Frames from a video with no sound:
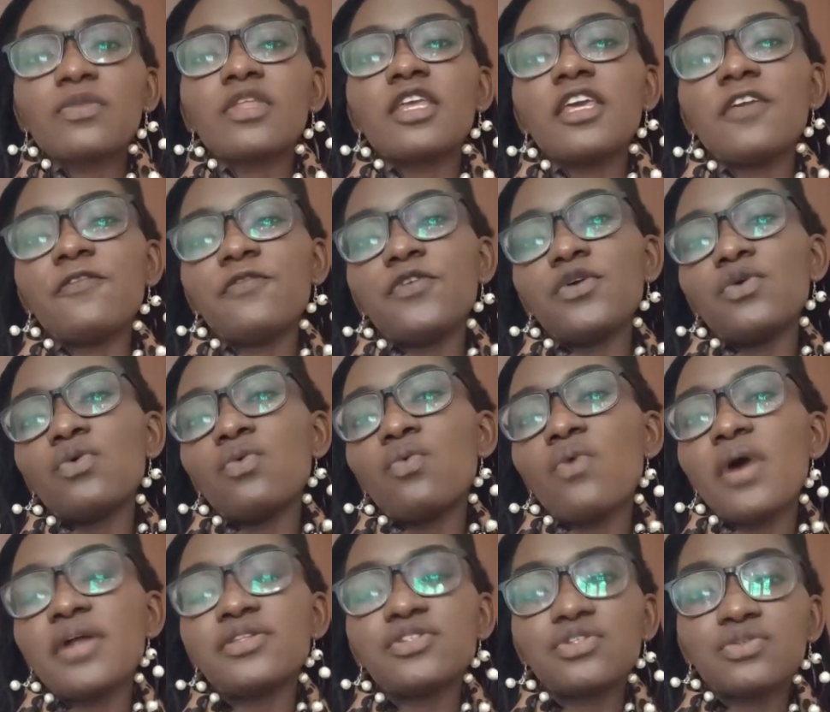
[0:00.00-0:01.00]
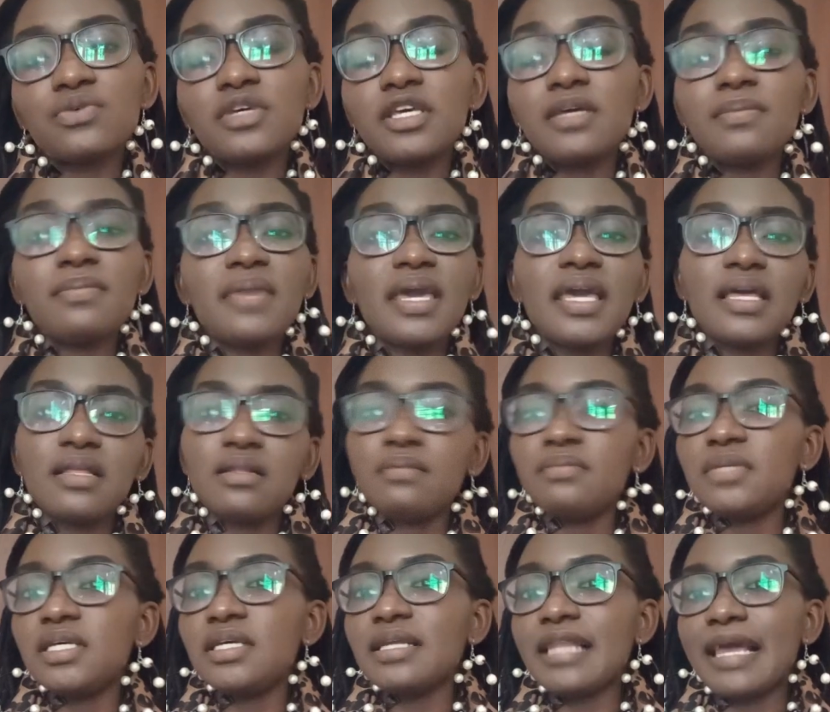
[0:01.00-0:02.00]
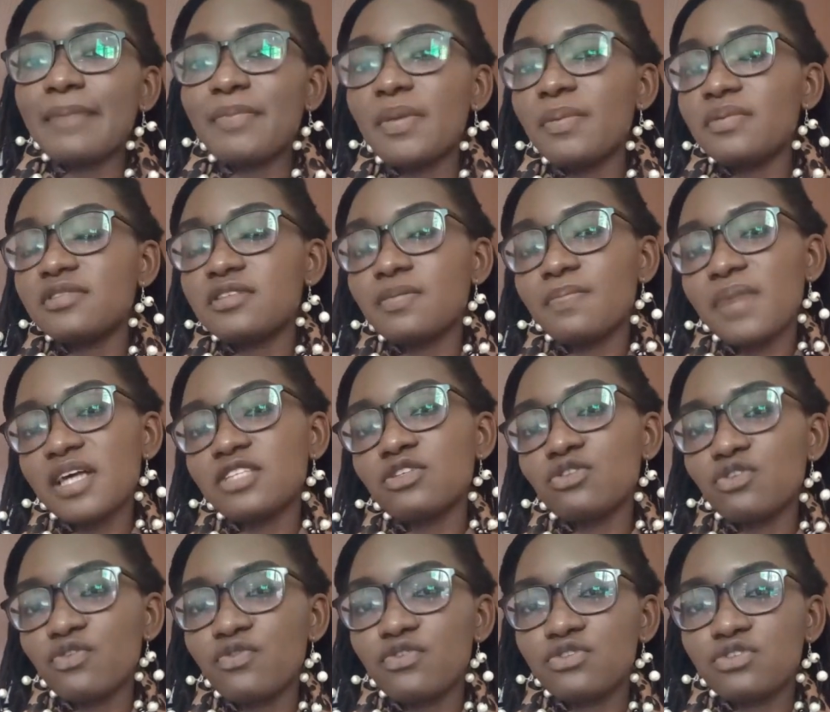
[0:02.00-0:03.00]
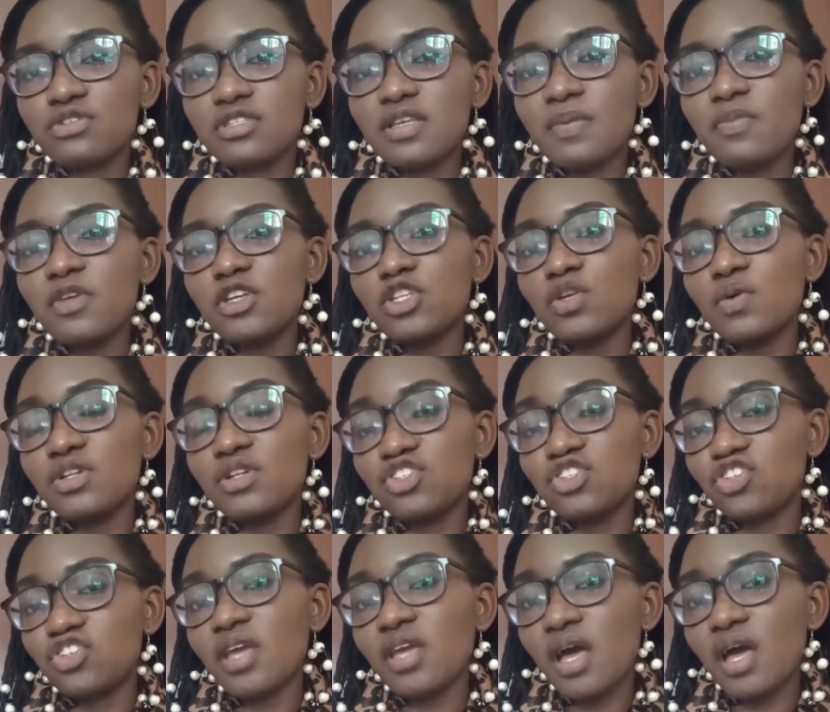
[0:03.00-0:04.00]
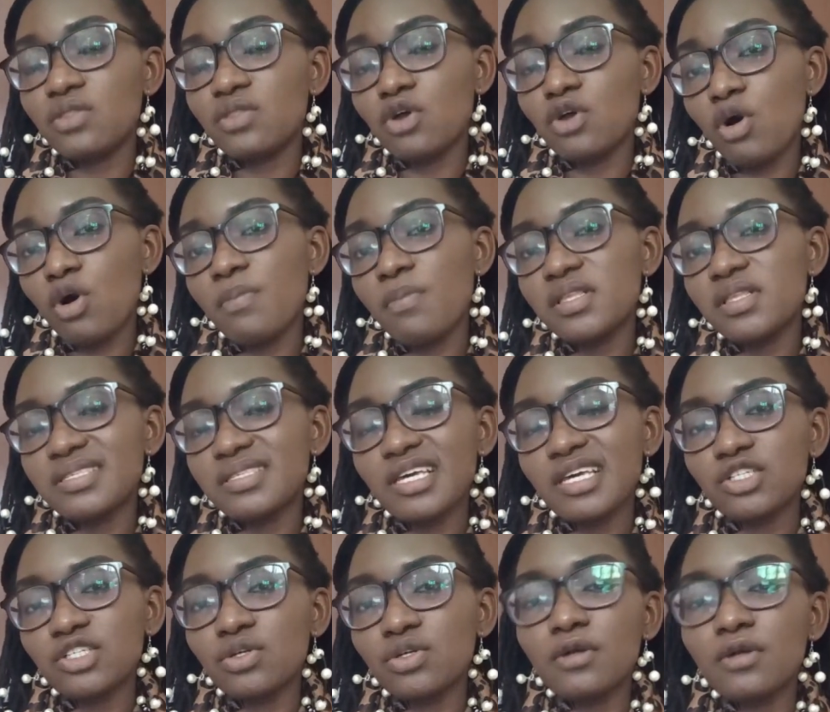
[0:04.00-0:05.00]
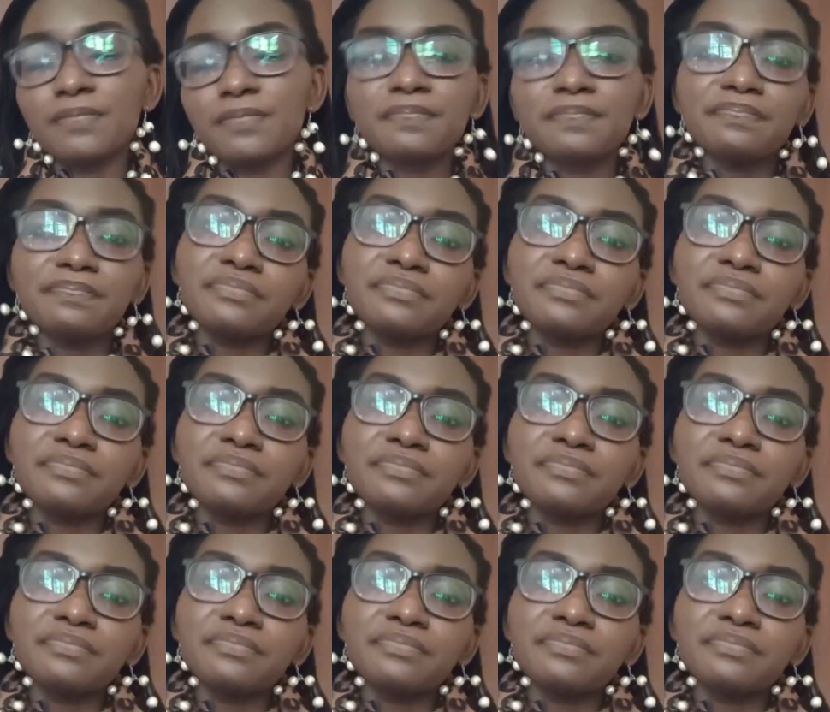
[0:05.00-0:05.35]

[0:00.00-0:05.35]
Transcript: If you want to email me, like maybe some personal photo, something you don't want to share on the comment section,